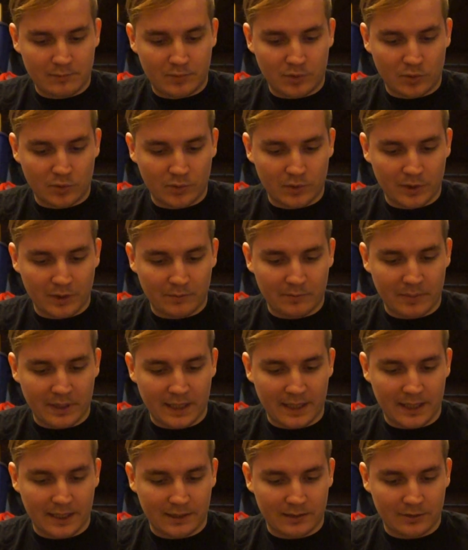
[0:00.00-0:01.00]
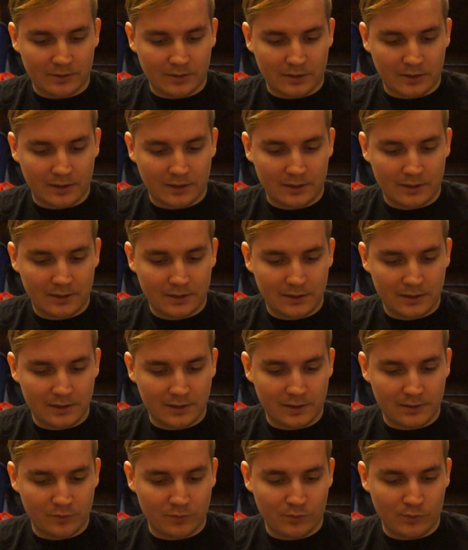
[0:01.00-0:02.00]
pulling back or
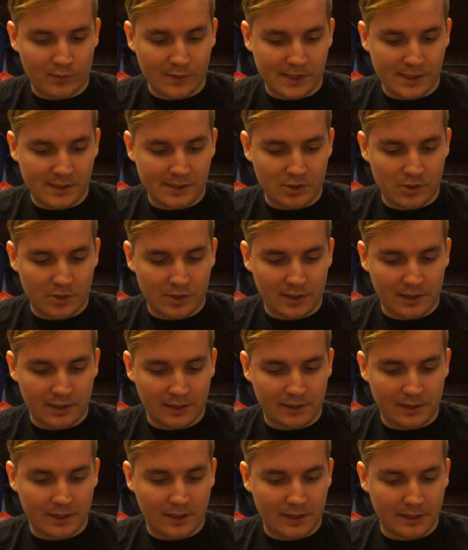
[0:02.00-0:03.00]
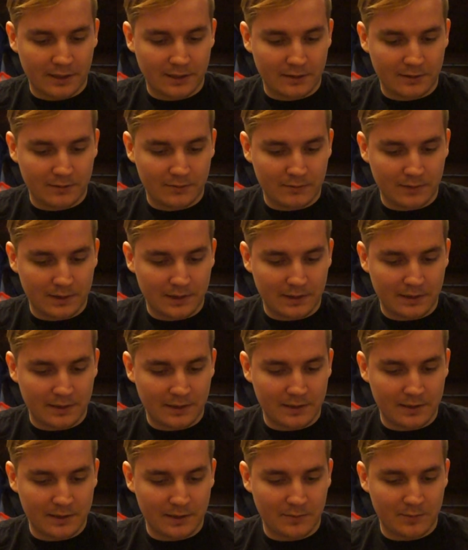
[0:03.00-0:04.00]
restarting a cut with the
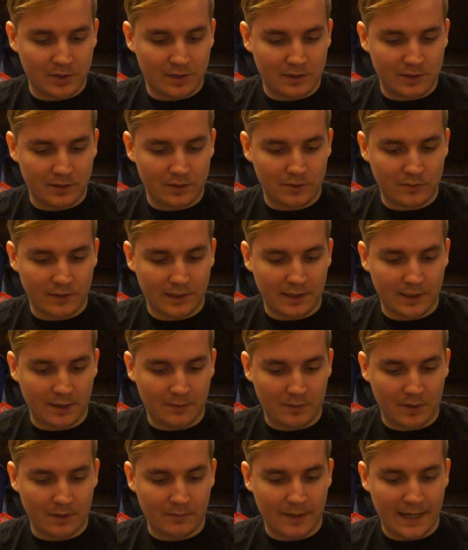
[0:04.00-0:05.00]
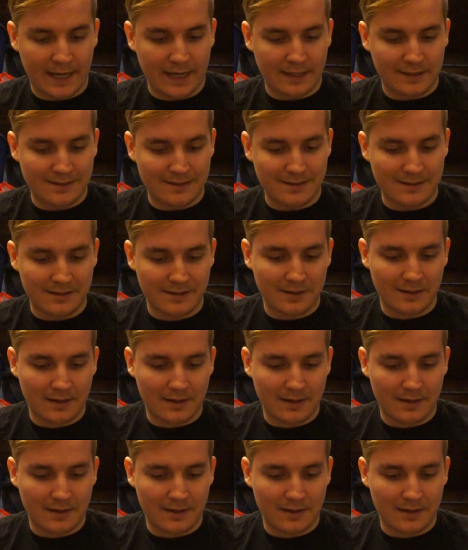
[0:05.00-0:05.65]
tin snips. You want to keep them as